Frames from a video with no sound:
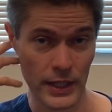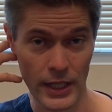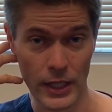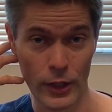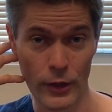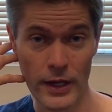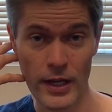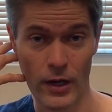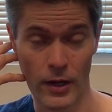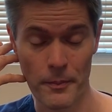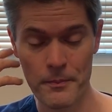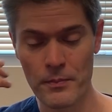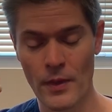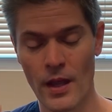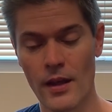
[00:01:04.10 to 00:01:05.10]
the inner ear.
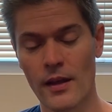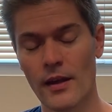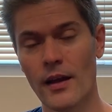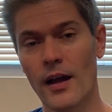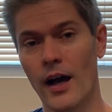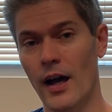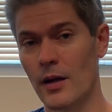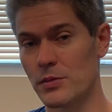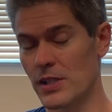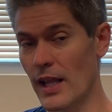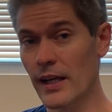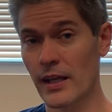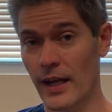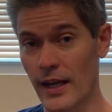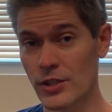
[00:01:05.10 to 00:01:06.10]
Um, so
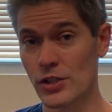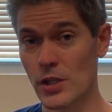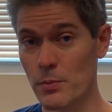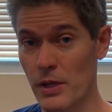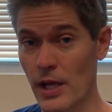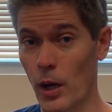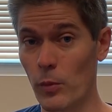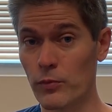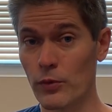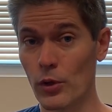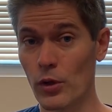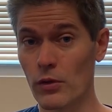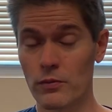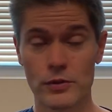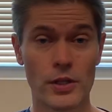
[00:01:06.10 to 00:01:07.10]
that can actually be
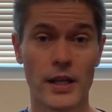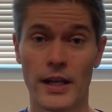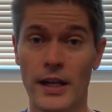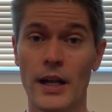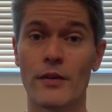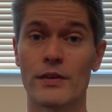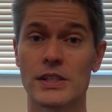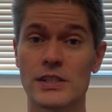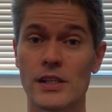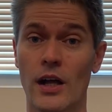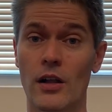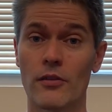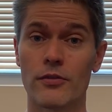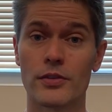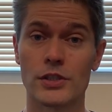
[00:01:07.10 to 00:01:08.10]
helpful in and of
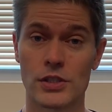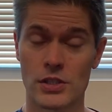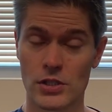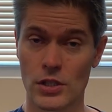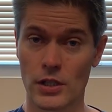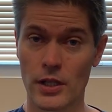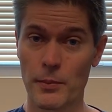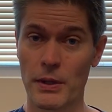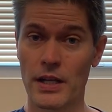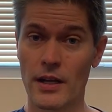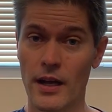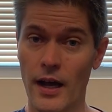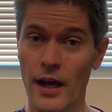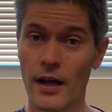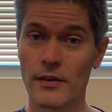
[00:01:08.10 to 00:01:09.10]
itself, just to limit
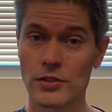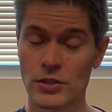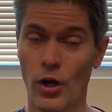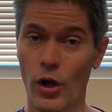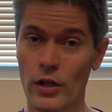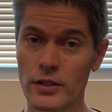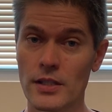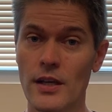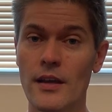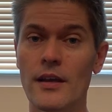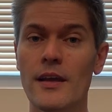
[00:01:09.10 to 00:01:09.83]
uh, salt.